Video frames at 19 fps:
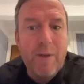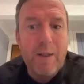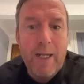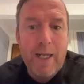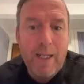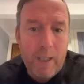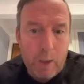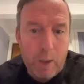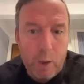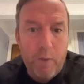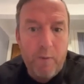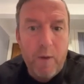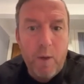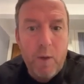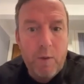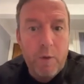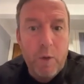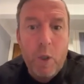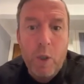laid a glove
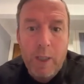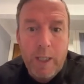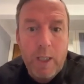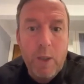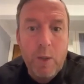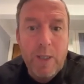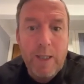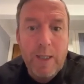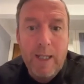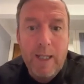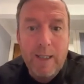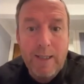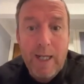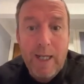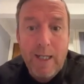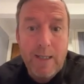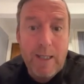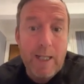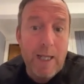on Chorley using that
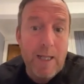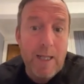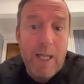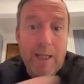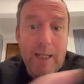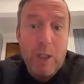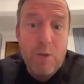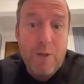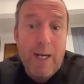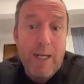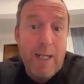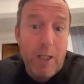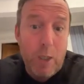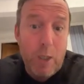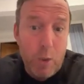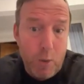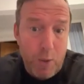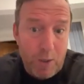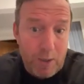tactic, and then they tried it
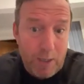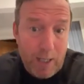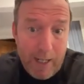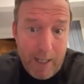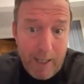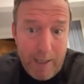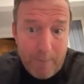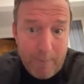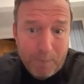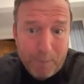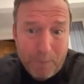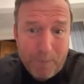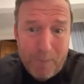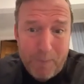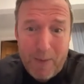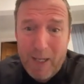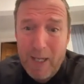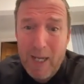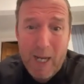the other side,
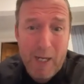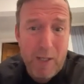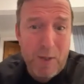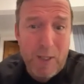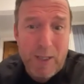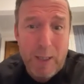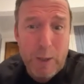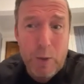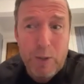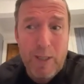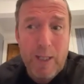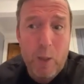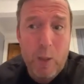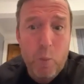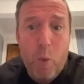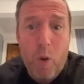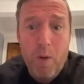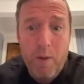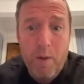and I think they just
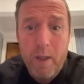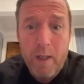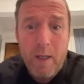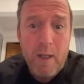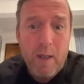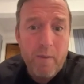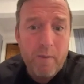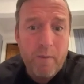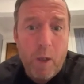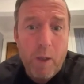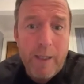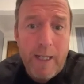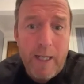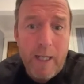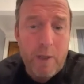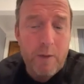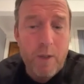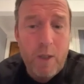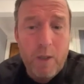had 1 volley
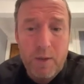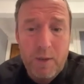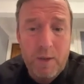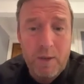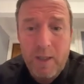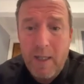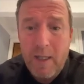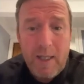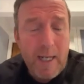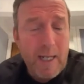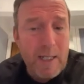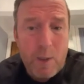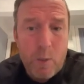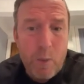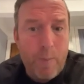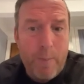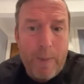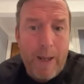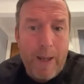across
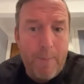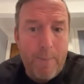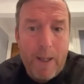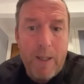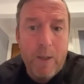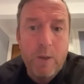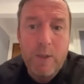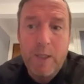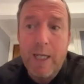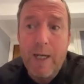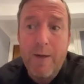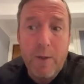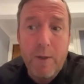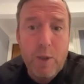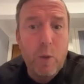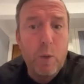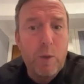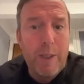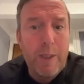into a pat penalty area.
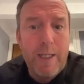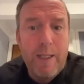So